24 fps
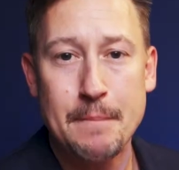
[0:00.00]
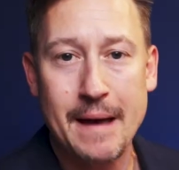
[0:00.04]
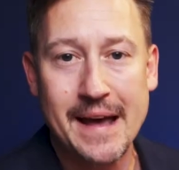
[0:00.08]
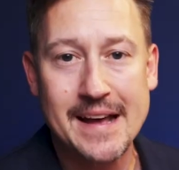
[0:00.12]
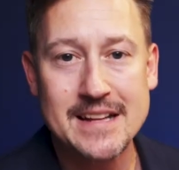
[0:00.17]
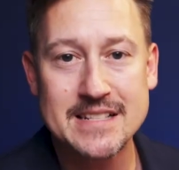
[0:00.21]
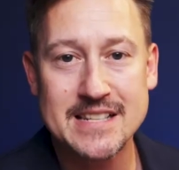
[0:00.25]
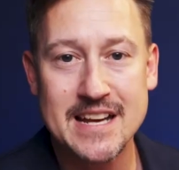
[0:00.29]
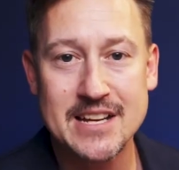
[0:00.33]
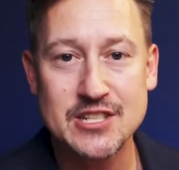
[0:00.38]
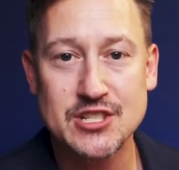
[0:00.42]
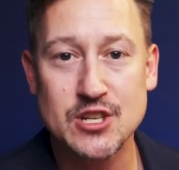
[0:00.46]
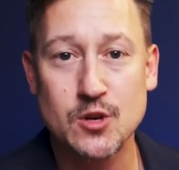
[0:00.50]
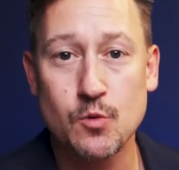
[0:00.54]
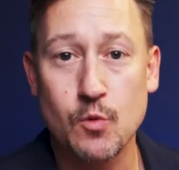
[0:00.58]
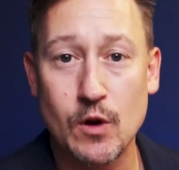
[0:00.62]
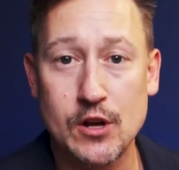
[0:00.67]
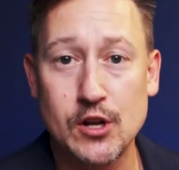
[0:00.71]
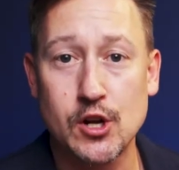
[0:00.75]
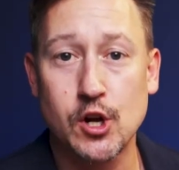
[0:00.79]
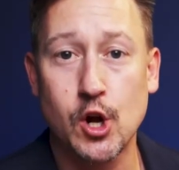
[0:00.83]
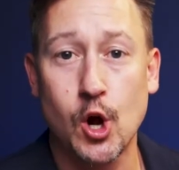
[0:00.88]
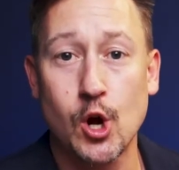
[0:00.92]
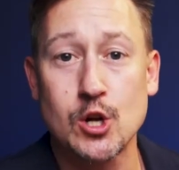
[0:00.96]
Pay attention to what
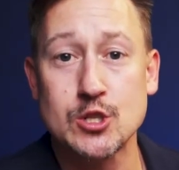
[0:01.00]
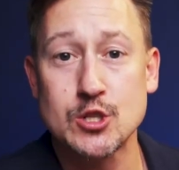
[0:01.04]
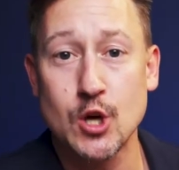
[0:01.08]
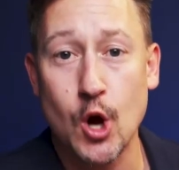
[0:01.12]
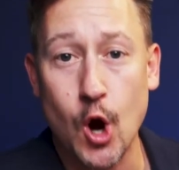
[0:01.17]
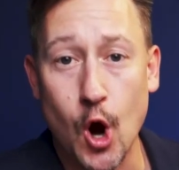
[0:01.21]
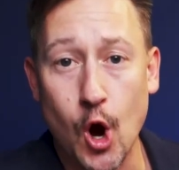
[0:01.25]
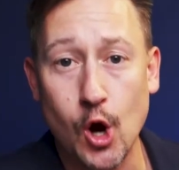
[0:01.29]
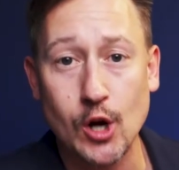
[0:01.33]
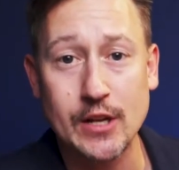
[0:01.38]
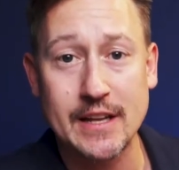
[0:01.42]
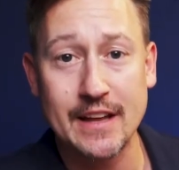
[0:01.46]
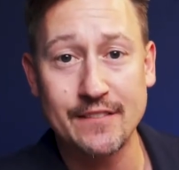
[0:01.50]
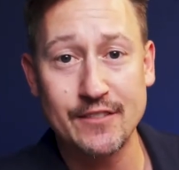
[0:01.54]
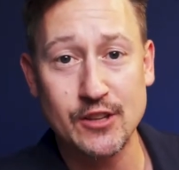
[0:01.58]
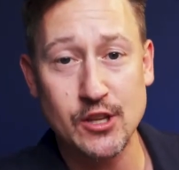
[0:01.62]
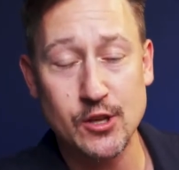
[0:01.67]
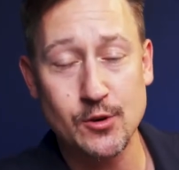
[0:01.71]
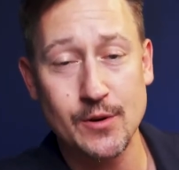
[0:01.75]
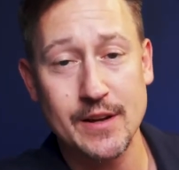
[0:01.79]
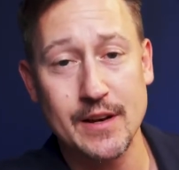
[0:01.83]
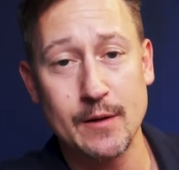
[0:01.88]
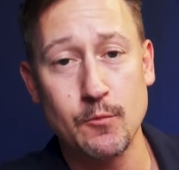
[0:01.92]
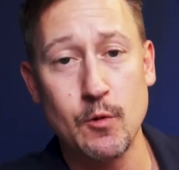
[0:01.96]
your cards are giving
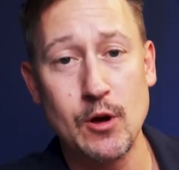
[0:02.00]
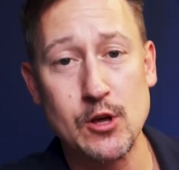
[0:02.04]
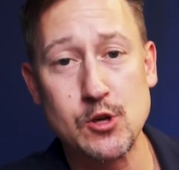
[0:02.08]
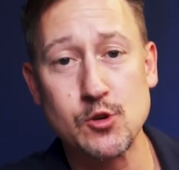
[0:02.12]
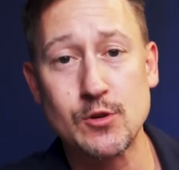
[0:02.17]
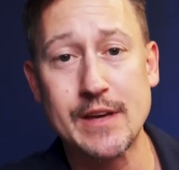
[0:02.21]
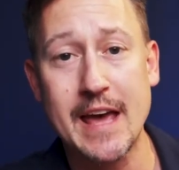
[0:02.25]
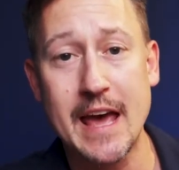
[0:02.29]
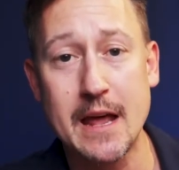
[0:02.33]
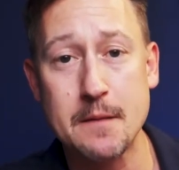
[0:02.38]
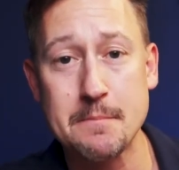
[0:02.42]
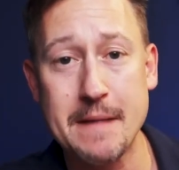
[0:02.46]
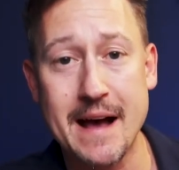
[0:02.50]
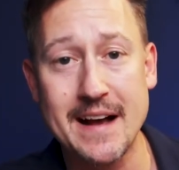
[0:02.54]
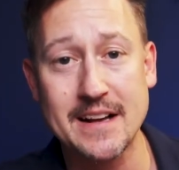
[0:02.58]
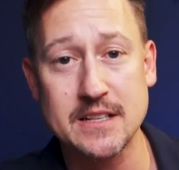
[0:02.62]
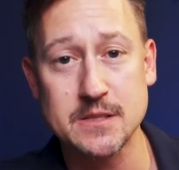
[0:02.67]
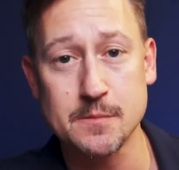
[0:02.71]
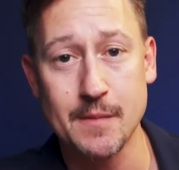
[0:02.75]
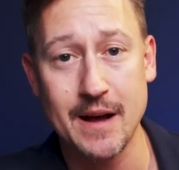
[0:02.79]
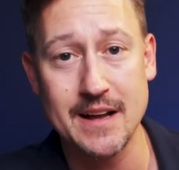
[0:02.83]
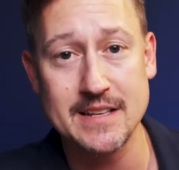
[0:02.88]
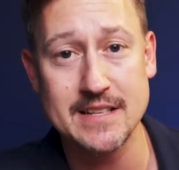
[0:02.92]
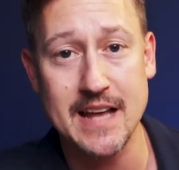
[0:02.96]
you and what you can
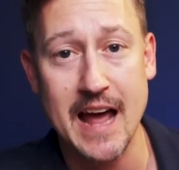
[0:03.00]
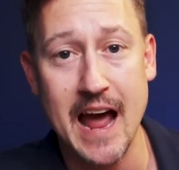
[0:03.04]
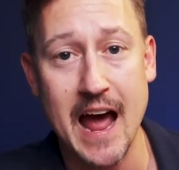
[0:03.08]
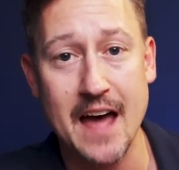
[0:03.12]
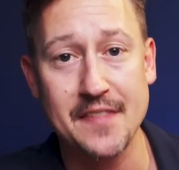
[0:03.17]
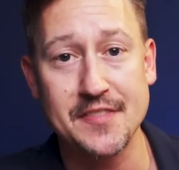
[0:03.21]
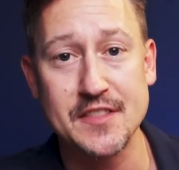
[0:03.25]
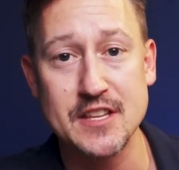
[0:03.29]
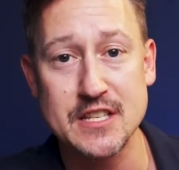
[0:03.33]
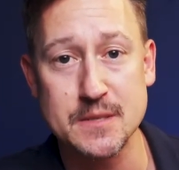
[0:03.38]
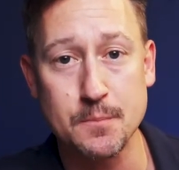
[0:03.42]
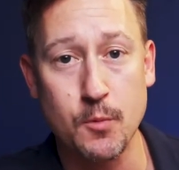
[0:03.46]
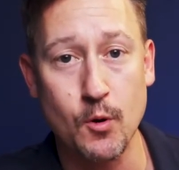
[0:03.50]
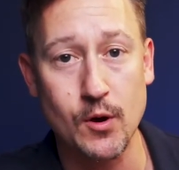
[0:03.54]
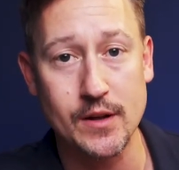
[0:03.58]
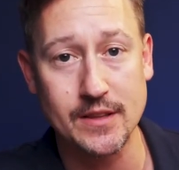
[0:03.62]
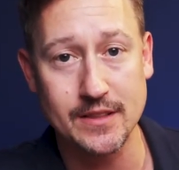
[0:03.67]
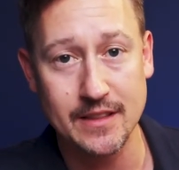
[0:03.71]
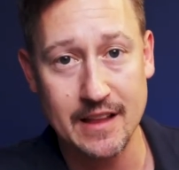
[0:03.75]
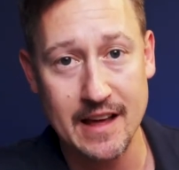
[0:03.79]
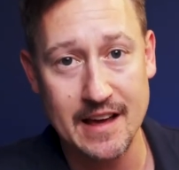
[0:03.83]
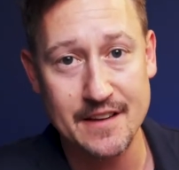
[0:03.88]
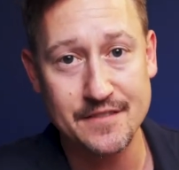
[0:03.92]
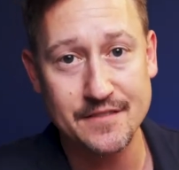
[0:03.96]
maximize at this point in
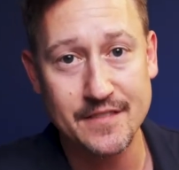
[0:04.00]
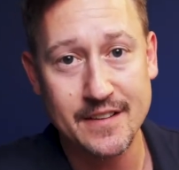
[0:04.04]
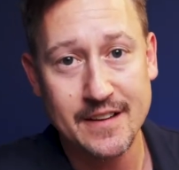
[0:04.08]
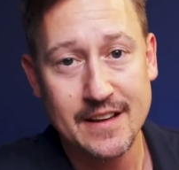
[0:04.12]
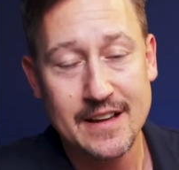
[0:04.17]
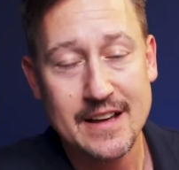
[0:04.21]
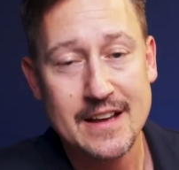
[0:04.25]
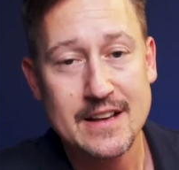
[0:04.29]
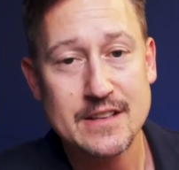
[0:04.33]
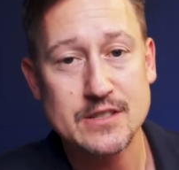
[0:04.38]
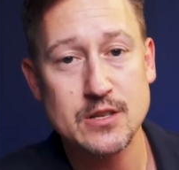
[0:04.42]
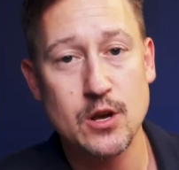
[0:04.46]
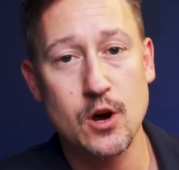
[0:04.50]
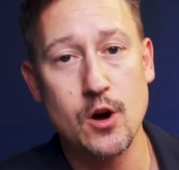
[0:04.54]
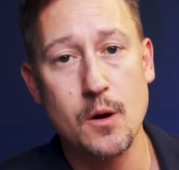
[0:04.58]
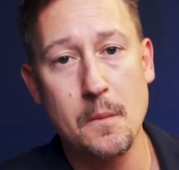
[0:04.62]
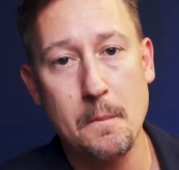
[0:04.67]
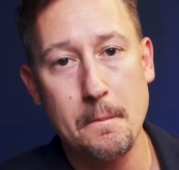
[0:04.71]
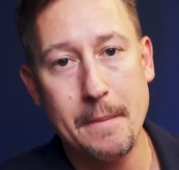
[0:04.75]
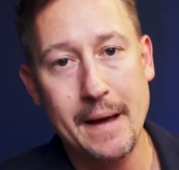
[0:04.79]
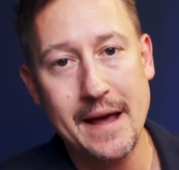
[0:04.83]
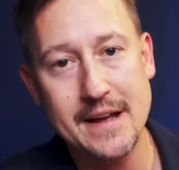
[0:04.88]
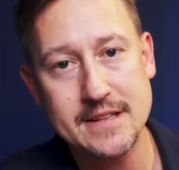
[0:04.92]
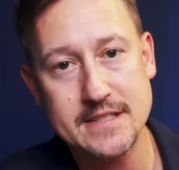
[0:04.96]
life. So
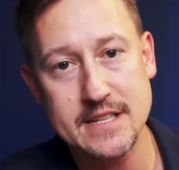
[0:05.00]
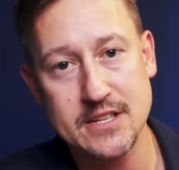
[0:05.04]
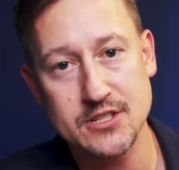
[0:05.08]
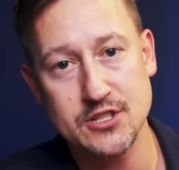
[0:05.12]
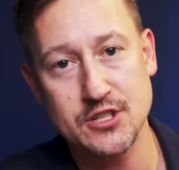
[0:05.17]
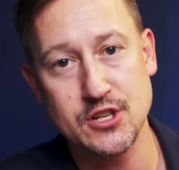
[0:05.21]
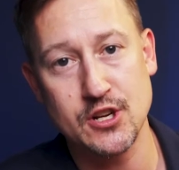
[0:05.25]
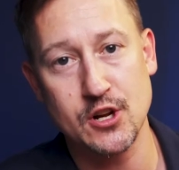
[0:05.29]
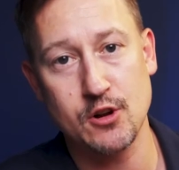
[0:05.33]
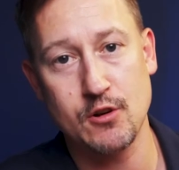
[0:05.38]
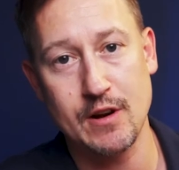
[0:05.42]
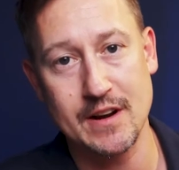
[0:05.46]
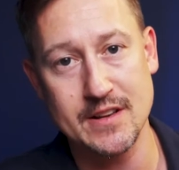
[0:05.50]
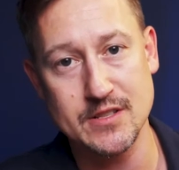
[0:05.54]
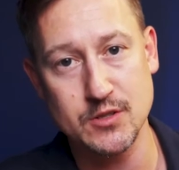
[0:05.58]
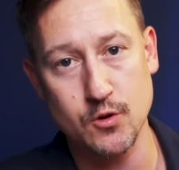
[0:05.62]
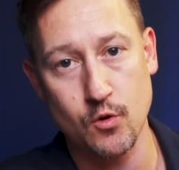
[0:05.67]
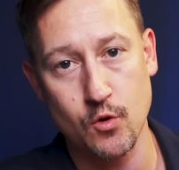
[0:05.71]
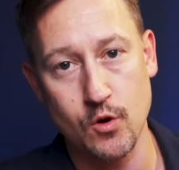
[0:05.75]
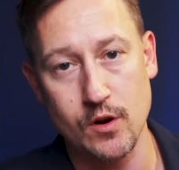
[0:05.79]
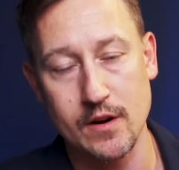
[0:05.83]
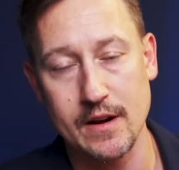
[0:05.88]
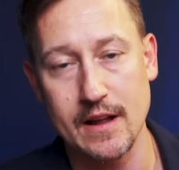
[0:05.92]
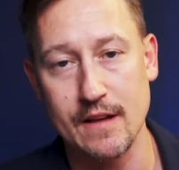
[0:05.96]
pay attention to your credit score.